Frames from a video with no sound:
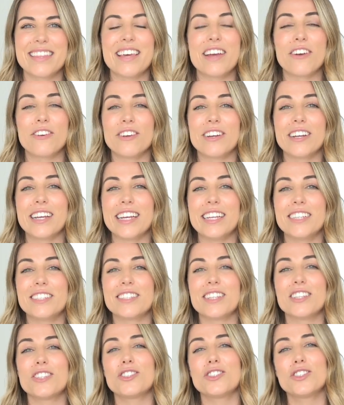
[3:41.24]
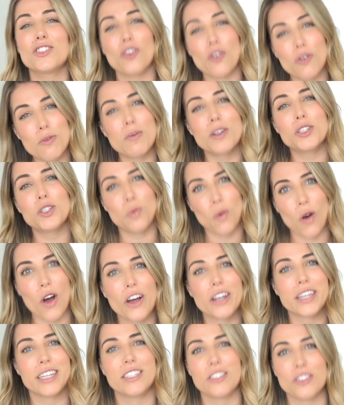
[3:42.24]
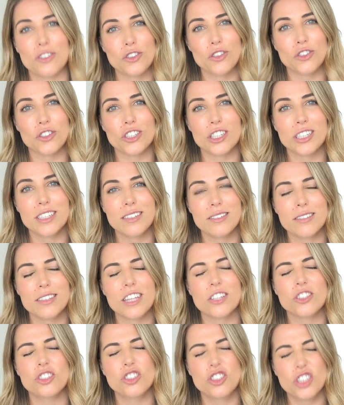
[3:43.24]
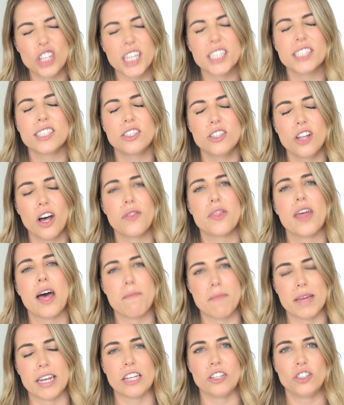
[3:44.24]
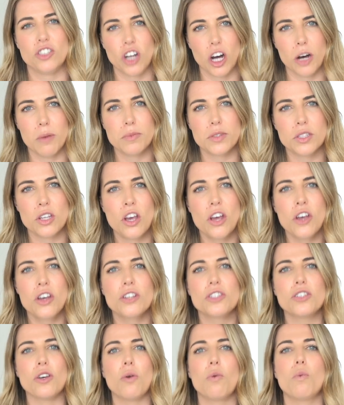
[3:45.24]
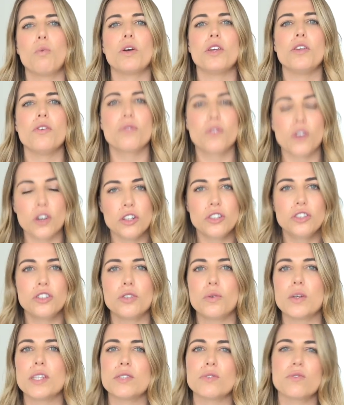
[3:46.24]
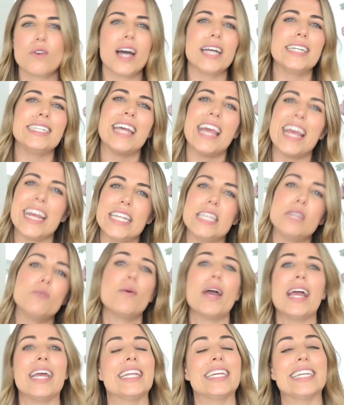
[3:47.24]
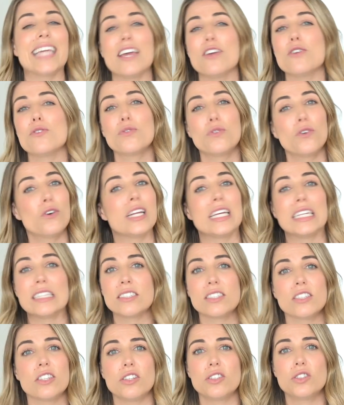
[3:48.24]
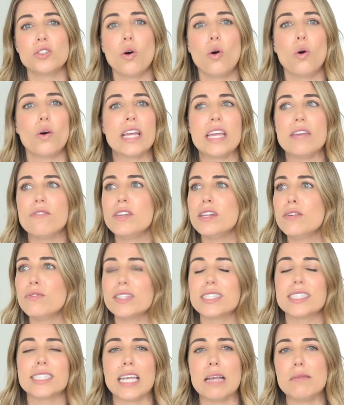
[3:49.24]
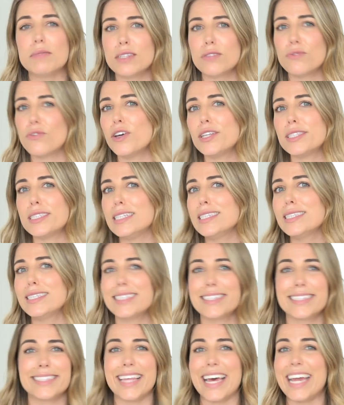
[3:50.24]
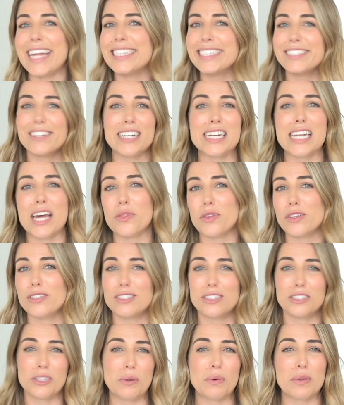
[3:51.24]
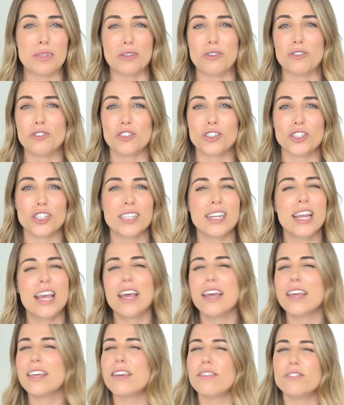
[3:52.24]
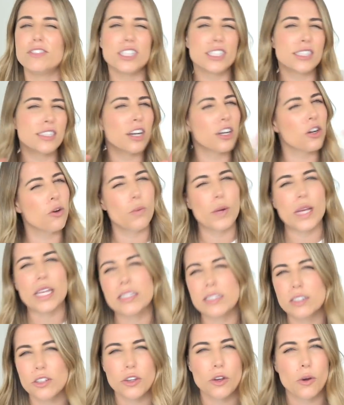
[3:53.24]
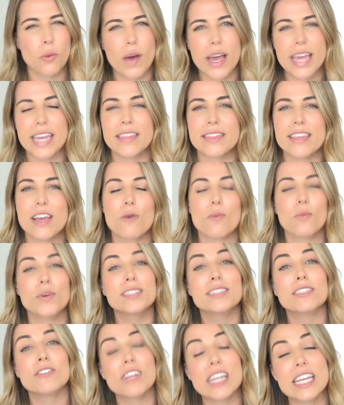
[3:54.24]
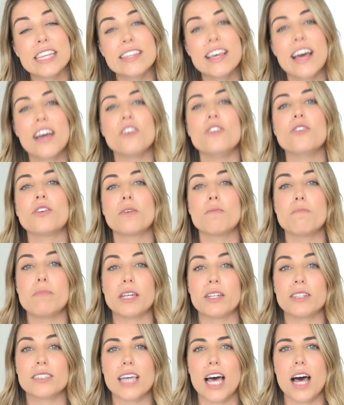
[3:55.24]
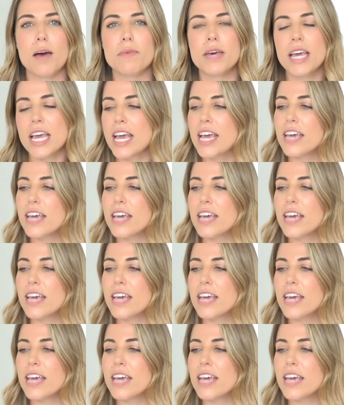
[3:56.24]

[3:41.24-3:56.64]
There is so much work in nutrition, there's just not that many jobs. So what you've got to do is find any way to get your foot into the door. Even if it seems at first instance that it's got nothing to do with nutrition, you've just got to weasel your way in there. Once you're in there, you can build up.